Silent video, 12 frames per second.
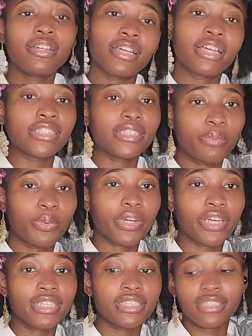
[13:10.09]
At this
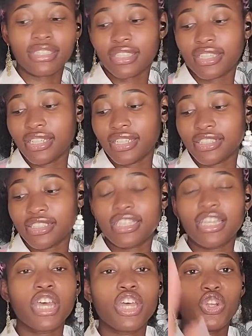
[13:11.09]
point, it's
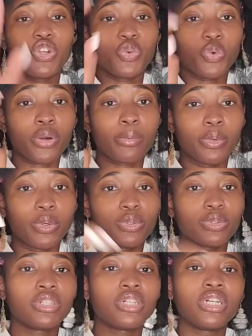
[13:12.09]

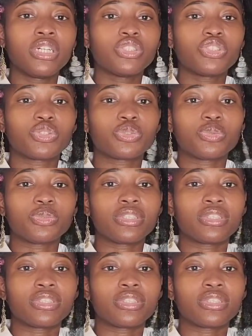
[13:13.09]
normal to